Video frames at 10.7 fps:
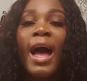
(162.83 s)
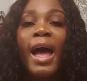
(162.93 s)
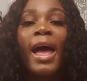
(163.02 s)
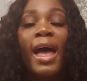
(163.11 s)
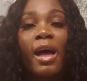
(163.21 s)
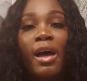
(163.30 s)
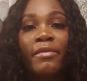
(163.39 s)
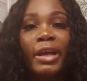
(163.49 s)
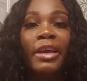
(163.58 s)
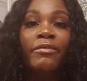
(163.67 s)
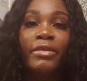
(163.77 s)
I
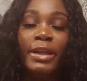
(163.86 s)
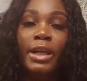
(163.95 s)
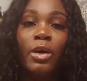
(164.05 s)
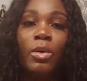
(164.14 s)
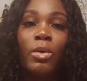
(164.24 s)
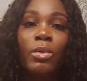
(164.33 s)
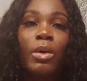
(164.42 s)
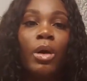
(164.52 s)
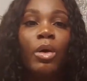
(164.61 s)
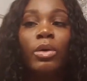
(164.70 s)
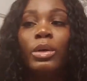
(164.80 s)
have a video
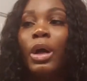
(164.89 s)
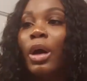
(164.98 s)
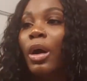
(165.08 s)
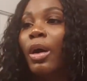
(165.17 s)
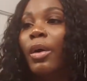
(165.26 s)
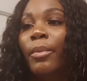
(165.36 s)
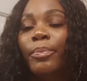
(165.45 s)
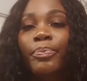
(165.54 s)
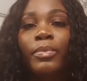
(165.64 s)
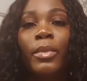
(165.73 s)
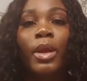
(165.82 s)
on
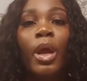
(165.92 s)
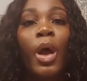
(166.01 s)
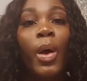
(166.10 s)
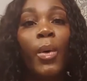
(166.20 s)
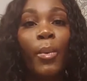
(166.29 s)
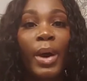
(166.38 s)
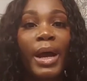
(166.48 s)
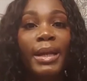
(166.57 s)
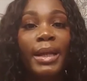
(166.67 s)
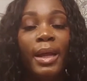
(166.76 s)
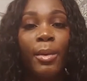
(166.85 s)

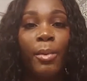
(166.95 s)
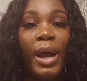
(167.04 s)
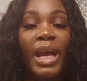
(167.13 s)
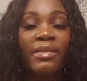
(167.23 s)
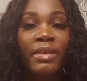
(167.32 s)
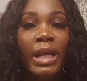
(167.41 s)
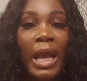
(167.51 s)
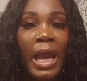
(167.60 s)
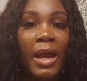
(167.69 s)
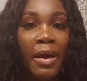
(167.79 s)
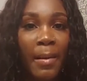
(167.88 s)
Wet and Wavy
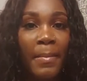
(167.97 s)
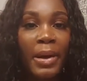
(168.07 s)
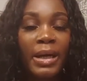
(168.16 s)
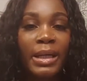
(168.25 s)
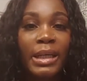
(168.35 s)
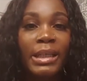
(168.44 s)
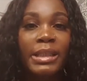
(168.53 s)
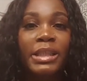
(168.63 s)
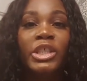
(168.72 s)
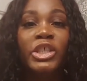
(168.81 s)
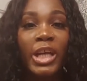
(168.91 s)
hair, but it's
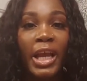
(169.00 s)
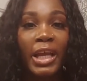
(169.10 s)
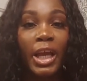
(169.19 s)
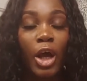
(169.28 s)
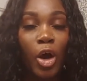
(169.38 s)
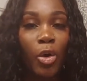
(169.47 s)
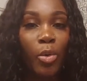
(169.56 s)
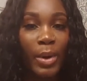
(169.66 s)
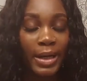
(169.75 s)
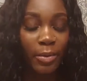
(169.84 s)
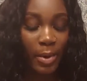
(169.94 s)
the Shake and Go
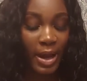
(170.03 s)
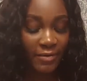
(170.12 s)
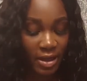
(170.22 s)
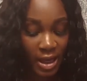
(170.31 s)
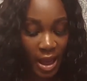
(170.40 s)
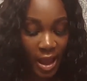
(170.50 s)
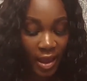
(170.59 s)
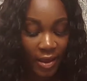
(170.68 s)
Wet and Wavy.